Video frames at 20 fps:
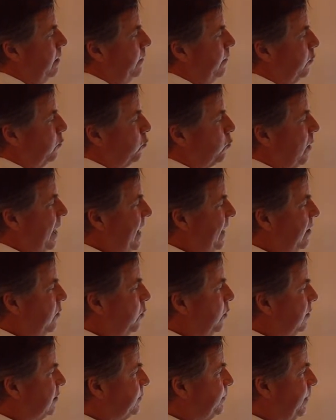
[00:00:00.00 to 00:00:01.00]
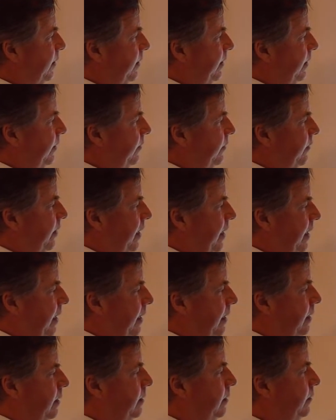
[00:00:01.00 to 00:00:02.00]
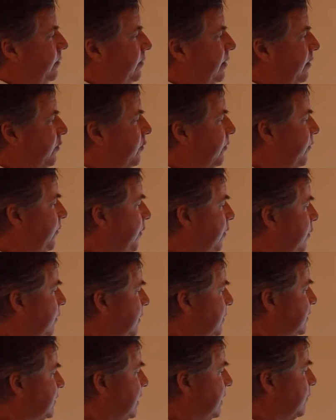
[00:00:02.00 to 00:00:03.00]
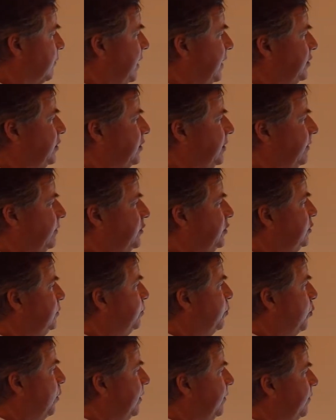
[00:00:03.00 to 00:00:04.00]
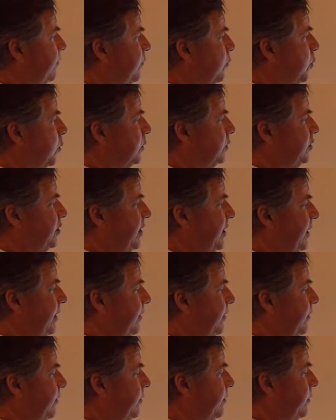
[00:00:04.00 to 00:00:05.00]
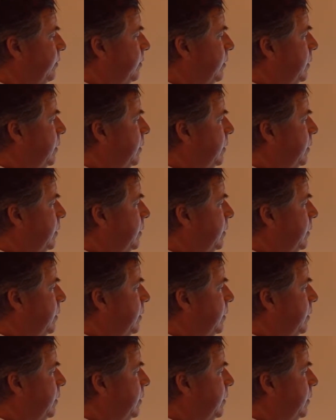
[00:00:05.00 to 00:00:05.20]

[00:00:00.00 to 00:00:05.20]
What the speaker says: the rider will experience a centrifugal acceleration of 2.4 G's.